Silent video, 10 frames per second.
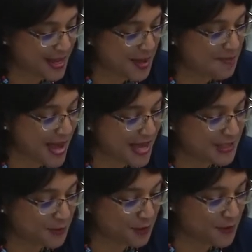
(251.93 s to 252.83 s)
and
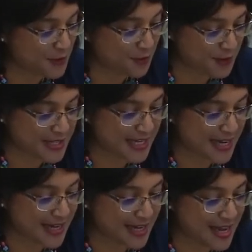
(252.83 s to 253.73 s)
Pass and Review for Santa
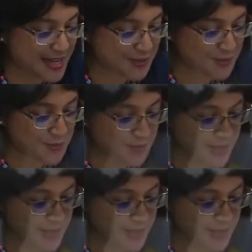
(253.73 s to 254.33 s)
Ana High School